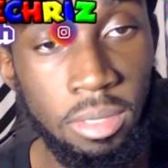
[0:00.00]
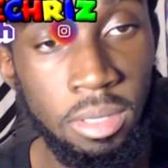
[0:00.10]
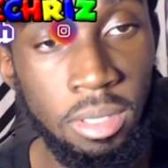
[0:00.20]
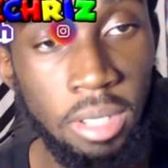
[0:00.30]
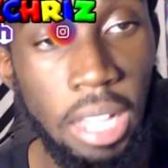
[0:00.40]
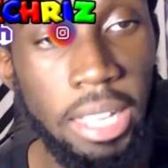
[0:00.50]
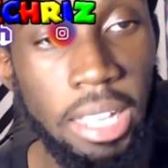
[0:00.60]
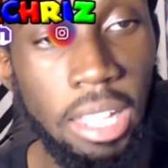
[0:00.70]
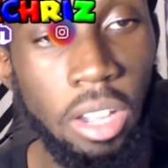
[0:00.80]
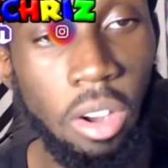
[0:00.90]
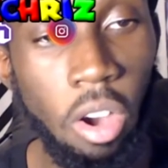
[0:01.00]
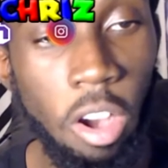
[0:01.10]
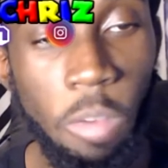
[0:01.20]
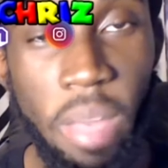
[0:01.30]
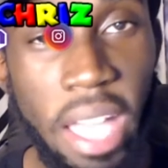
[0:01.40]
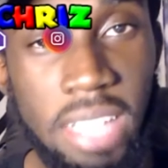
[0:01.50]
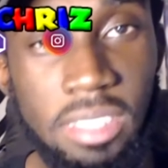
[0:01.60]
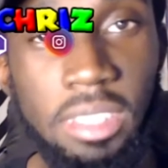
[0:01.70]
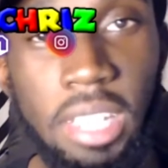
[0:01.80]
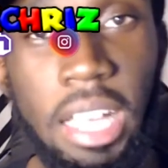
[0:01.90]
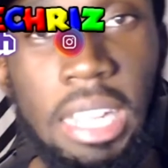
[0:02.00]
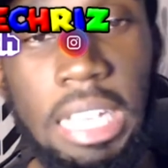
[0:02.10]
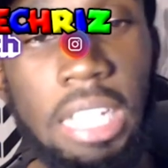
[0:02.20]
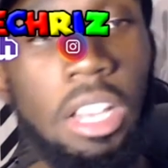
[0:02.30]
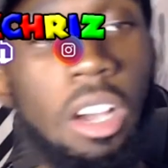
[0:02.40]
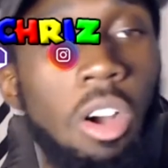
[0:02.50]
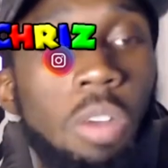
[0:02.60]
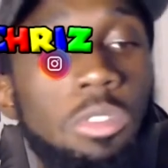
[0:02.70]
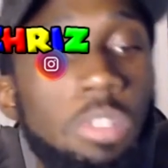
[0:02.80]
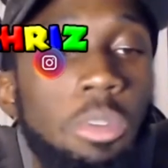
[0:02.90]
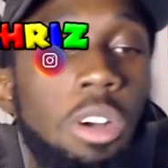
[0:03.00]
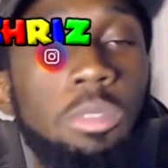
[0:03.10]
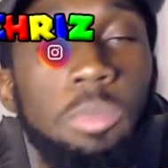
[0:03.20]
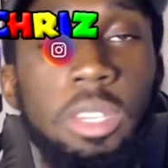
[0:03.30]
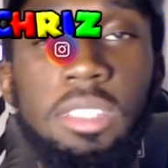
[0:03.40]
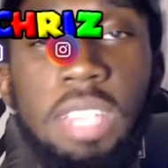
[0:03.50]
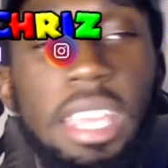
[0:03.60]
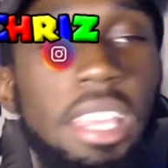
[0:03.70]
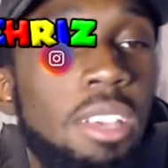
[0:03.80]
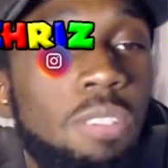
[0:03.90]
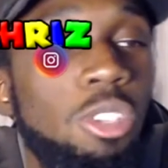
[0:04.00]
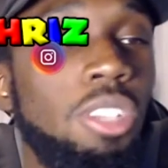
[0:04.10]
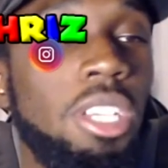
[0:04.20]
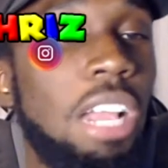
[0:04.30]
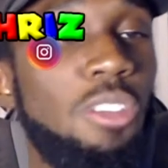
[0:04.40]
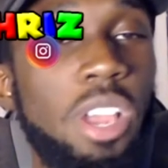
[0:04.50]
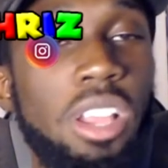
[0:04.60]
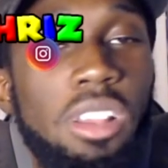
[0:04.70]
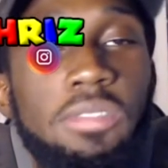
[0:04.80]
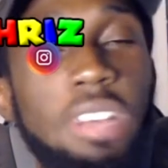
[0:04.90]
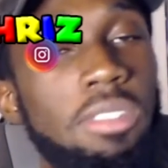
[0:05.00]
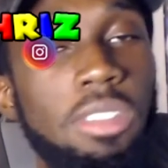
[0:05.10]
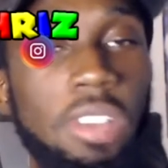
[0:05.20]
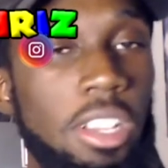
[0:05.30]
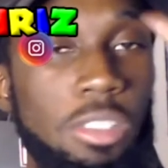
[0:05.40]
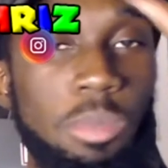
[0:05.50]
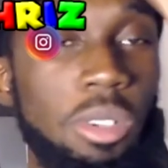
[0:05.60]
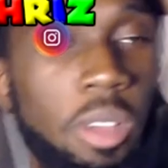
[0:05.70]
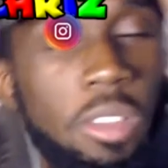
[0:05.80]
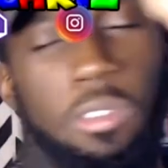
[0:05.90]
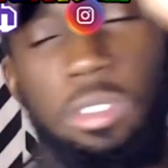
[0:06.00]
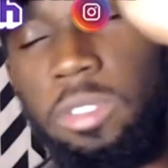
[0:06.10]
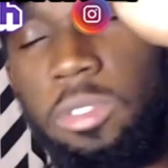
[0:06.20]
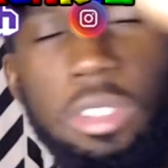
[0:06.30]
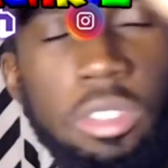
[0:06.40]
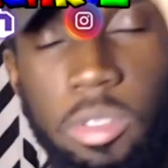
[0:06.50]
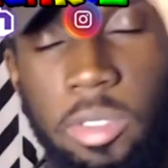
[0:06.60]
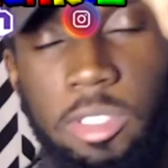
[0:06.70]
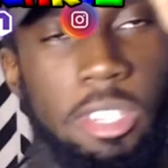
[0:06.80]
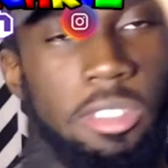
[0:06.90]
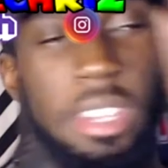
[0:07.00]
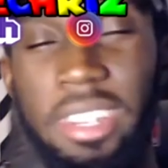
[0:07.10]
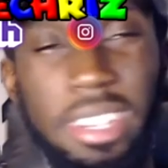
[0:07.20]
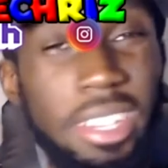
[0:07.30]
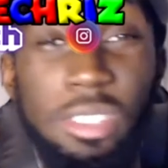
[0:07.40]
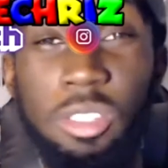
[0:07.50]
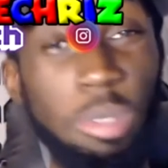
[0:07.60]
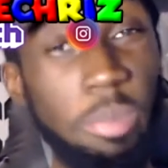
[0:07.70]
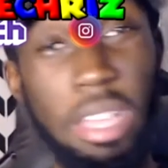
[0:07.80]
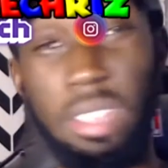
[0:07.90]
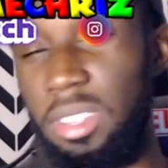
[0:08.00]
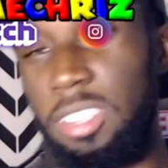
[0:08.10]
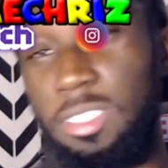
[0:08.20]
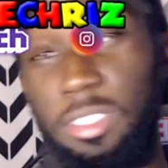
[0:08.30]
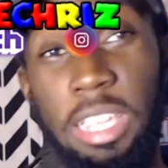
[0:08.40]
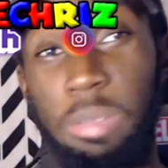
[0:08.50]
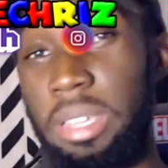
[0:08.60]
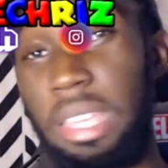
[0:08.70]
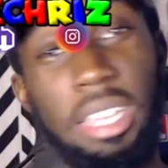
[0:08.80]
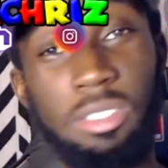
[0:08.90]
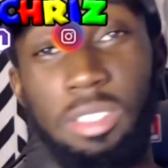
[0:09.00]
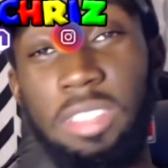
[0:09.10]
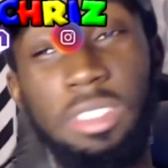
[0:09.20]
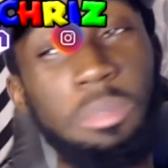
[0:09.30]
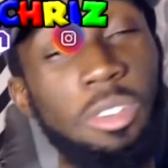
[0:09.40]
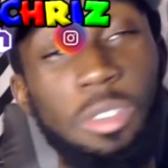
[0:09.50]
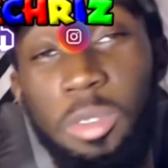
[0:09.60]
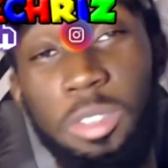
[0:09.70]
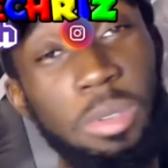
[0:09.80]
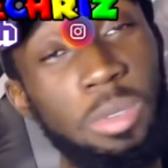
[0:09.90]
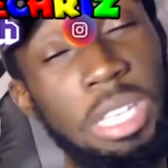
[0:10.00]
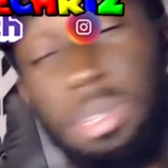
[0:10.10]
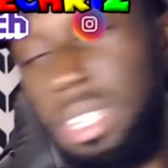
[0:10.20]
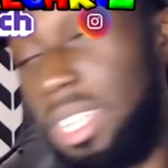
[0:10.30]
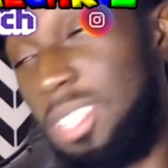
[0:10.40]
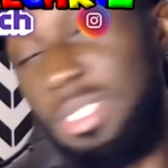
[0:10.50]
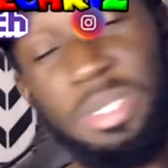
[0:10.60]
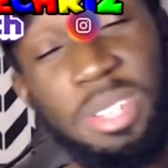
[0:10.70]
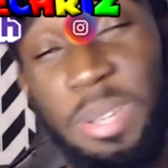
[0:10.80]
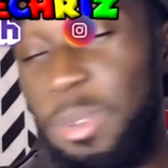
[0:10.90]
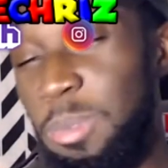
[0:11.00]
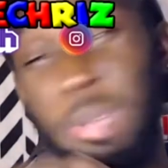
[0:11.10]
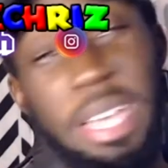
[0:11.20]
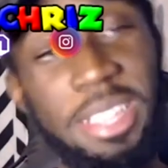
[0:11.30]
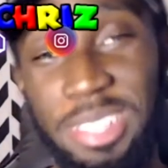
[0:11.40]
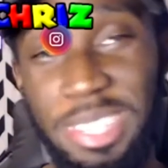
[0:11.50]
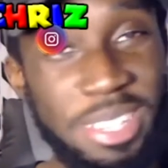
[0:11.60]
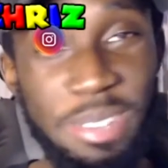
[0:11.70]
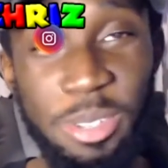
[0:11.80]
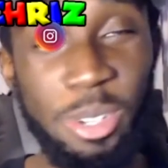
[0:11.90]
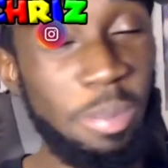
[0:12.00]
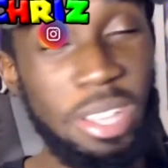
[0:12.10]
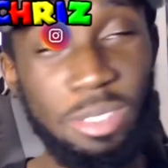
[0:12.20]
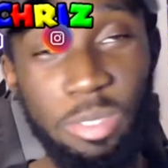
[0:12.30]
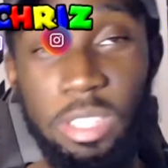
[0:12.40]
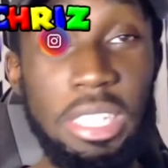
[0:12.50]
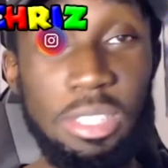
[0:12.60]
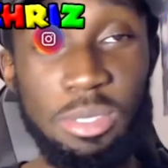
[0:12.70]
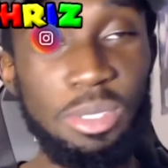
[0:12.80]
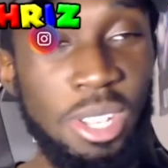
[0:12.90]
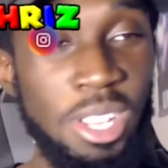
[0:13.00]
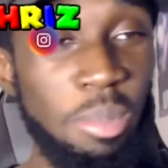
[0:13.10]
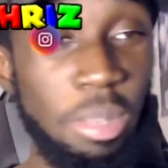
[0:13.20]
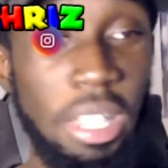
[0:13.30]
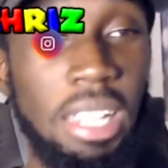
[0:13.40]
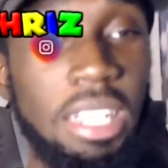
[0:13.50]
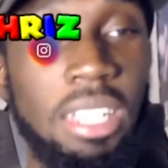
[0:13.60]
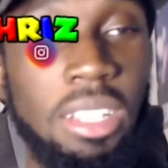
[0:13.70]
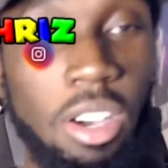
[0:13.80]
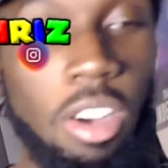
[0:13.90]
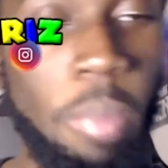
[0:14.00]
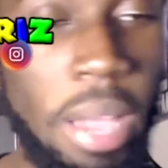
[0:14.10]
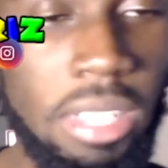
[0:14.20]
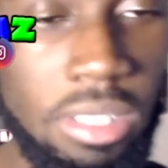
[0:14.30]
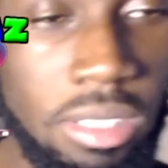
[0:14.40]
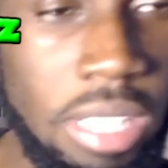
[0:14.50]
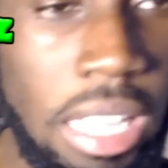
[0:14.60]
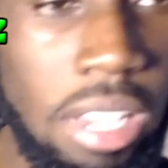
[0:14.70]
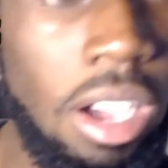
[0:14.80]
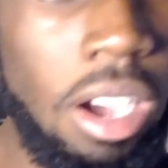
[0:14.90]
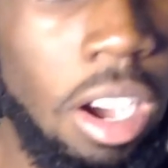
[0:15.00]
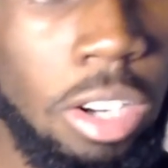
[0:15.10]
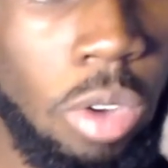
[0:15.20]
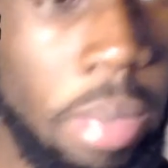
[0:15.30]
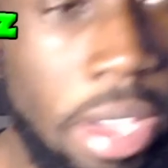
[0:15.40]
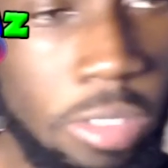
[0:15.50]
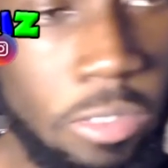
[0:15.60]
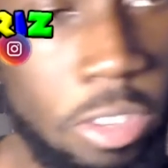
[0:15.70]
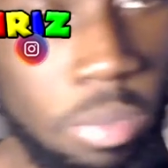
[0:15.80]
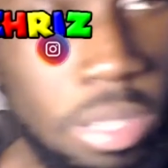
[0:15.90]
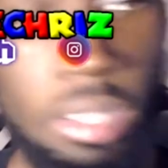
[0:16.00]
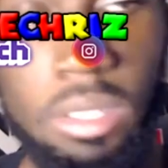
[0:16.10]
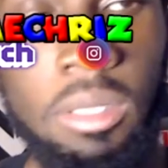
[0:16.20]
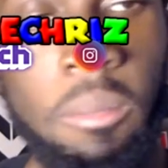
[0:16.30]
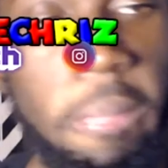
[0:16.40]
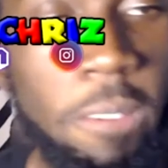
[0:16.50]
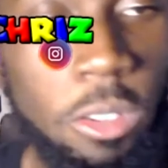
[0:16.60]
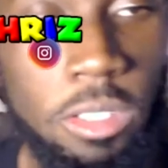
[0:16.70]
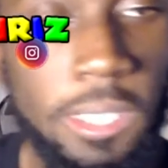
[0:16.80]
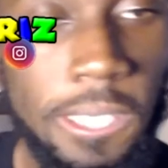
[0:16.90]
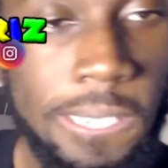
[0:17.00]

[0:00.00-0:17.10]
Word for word: I like how they're all passing. Like, I like how y'all all moving ball movement. Because, like, when you look at regular five v fives, bro, and four v fours and three v threes, niggas don't be passing. Niggas just like playing I S O. That's how my homeboys play. We like playing I S O. We don't be passing like that. We only pass what we need to. But, like, I like how y'all all passing. Like, y'all all doing pass first plays, which is good.